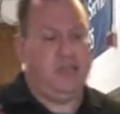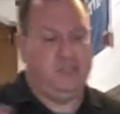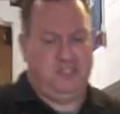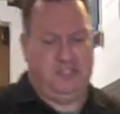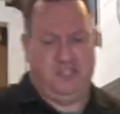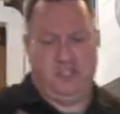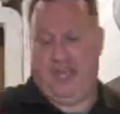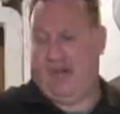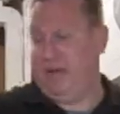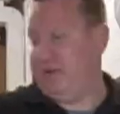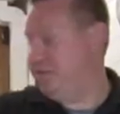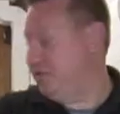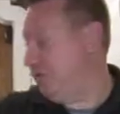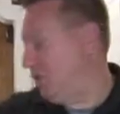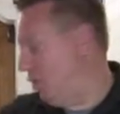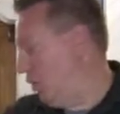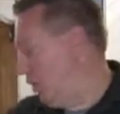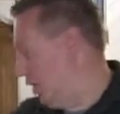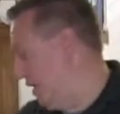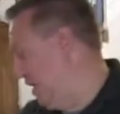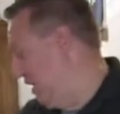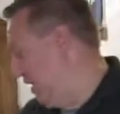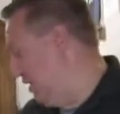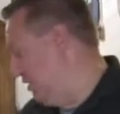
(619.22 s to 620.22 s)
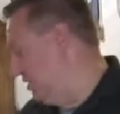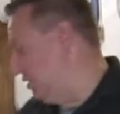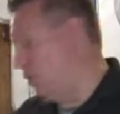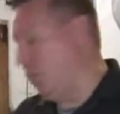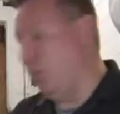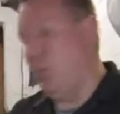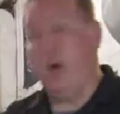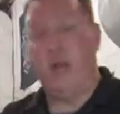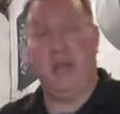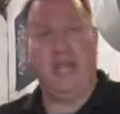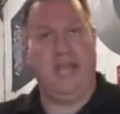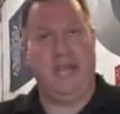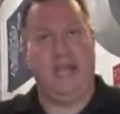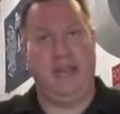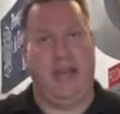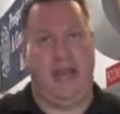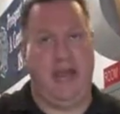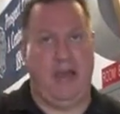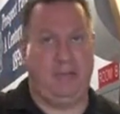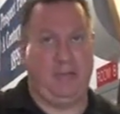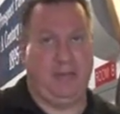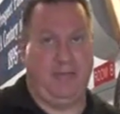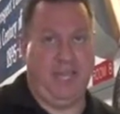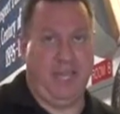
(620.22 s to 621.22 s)
So that was the whole idea, is a one-handed
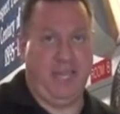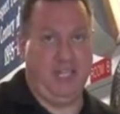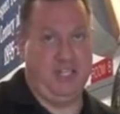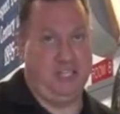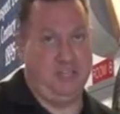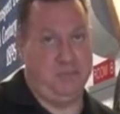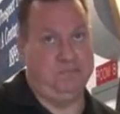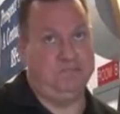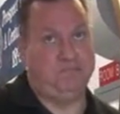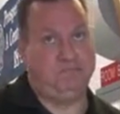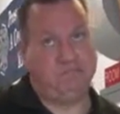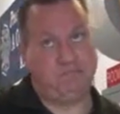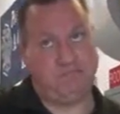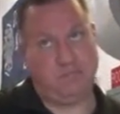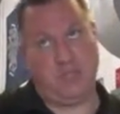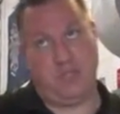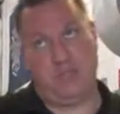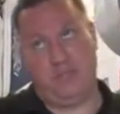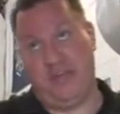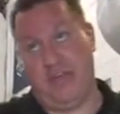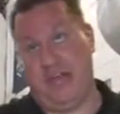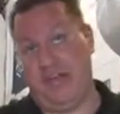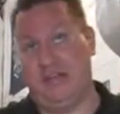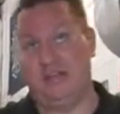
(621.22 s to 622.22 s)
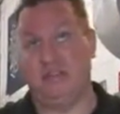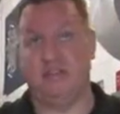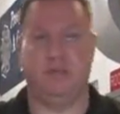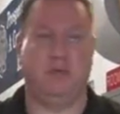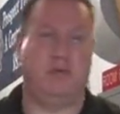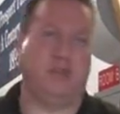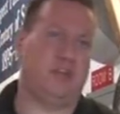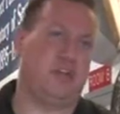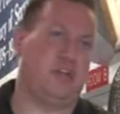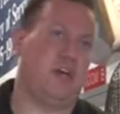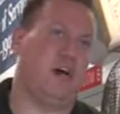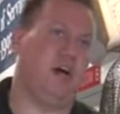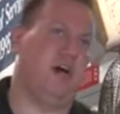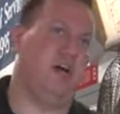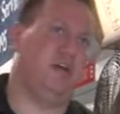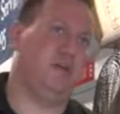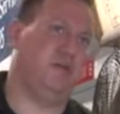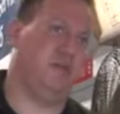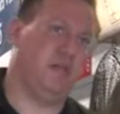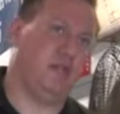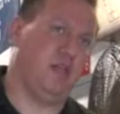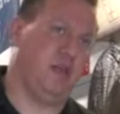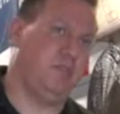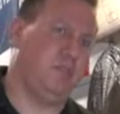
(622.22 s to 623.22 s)
application. Then some other
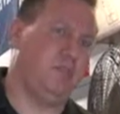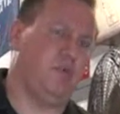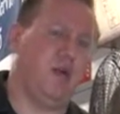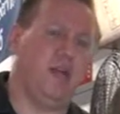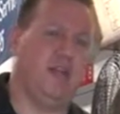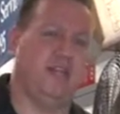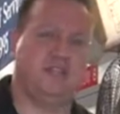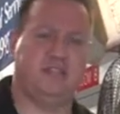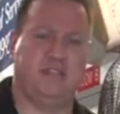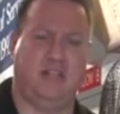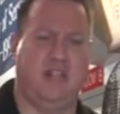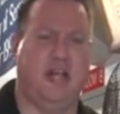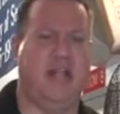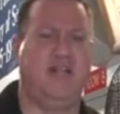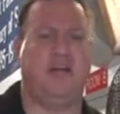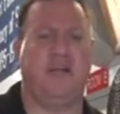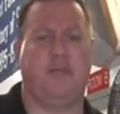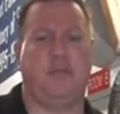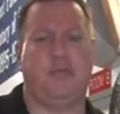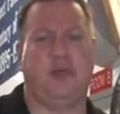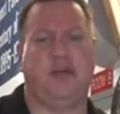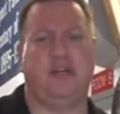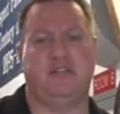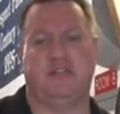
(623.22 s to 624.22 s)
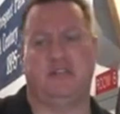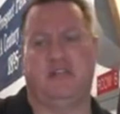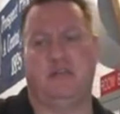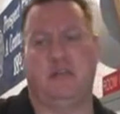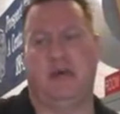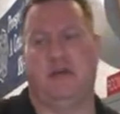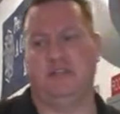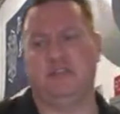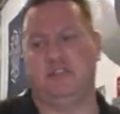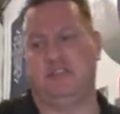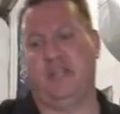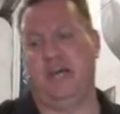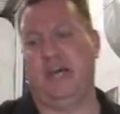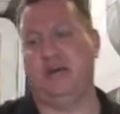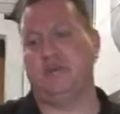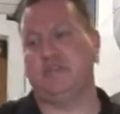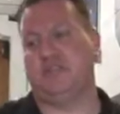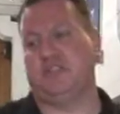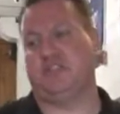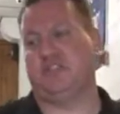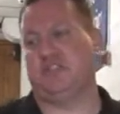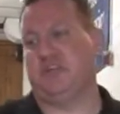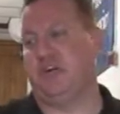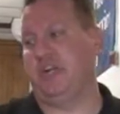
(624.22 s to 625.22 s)
products, a lot of other products come out. So that
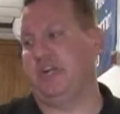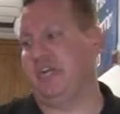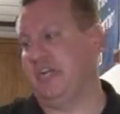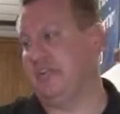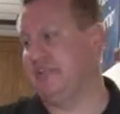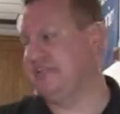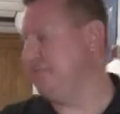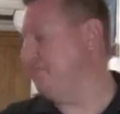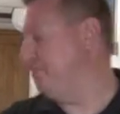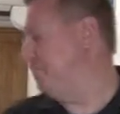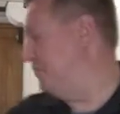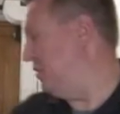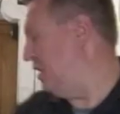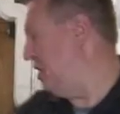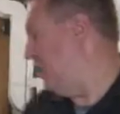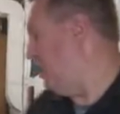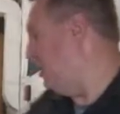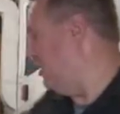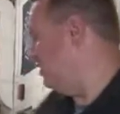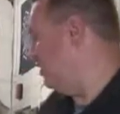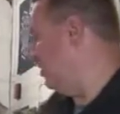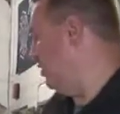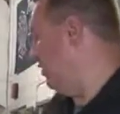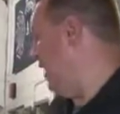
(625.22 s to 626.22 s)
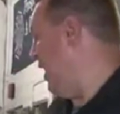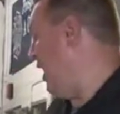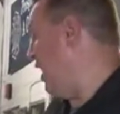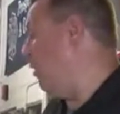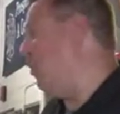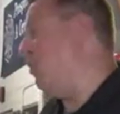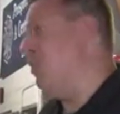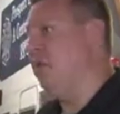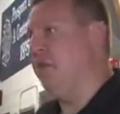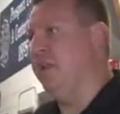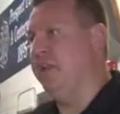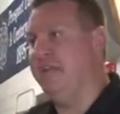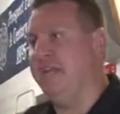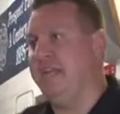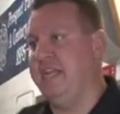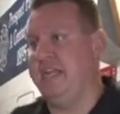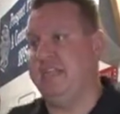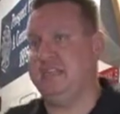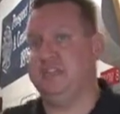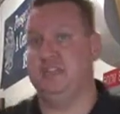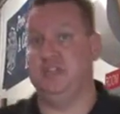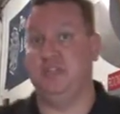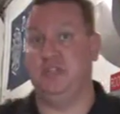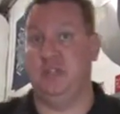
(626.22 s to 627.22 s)
was the tourniquets. So now we're
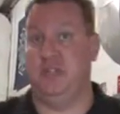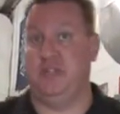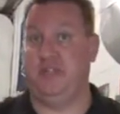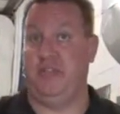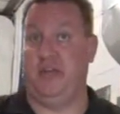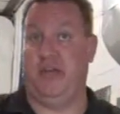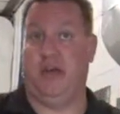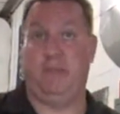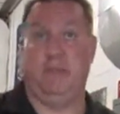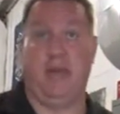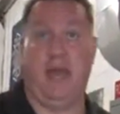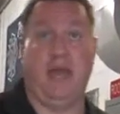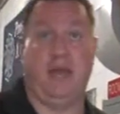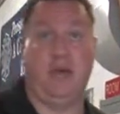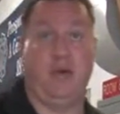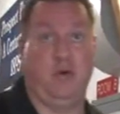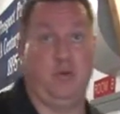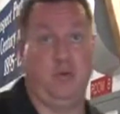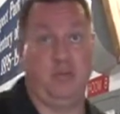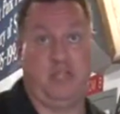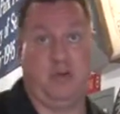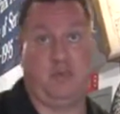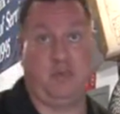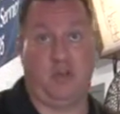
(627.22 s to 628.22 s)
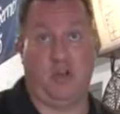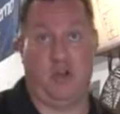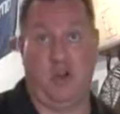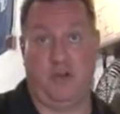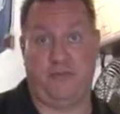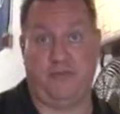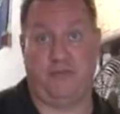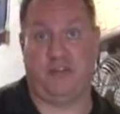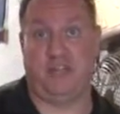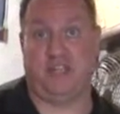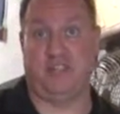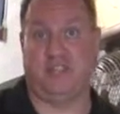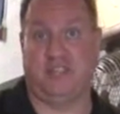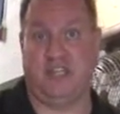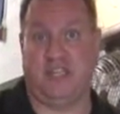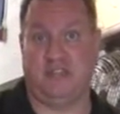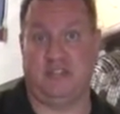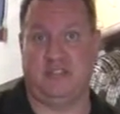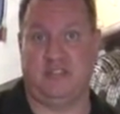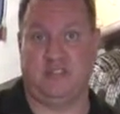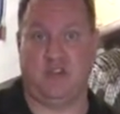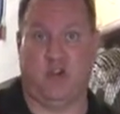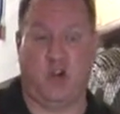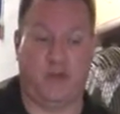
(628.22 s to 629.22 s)
leading to the back when we talk about the Hartford
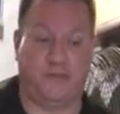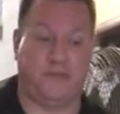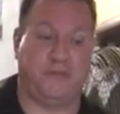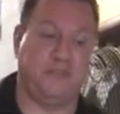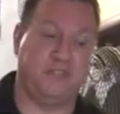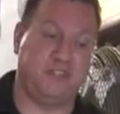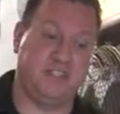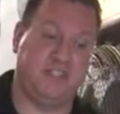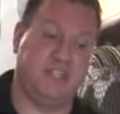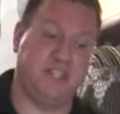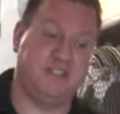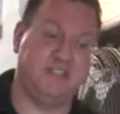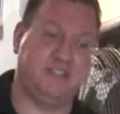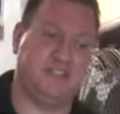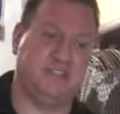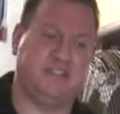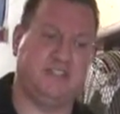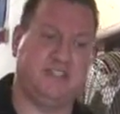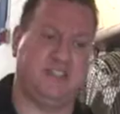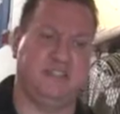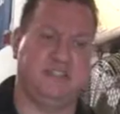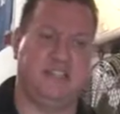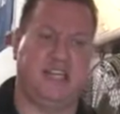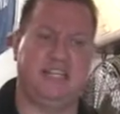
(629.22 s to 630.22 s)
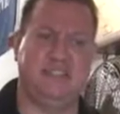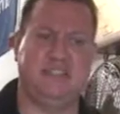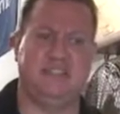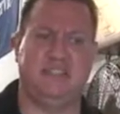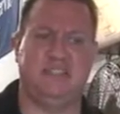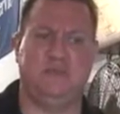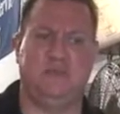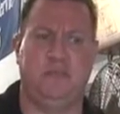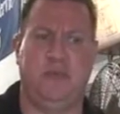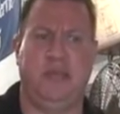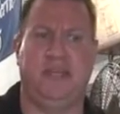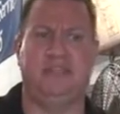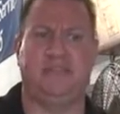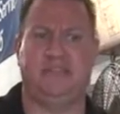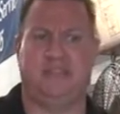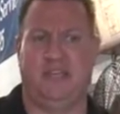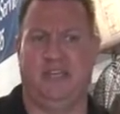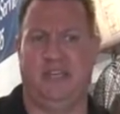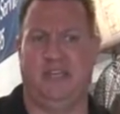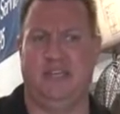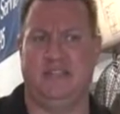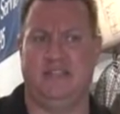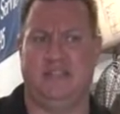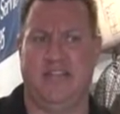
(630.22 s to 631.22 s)
consensus. Hartford consensus
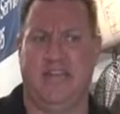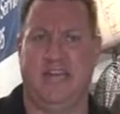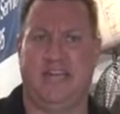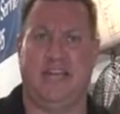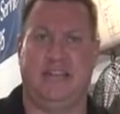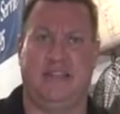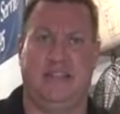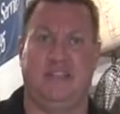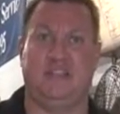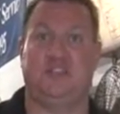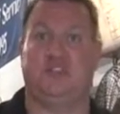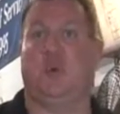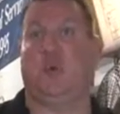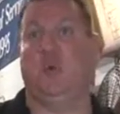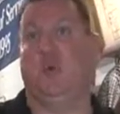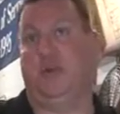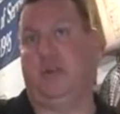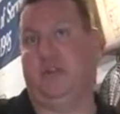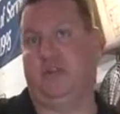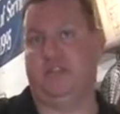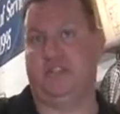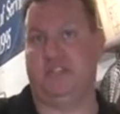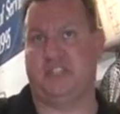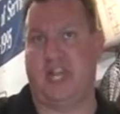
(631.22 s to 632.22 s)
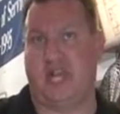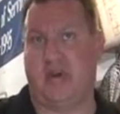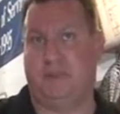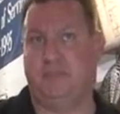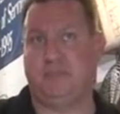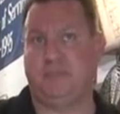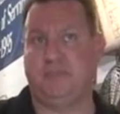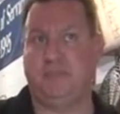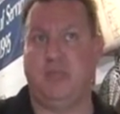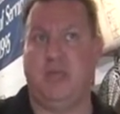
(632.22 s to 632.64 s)
basically is taking that to a whole other step.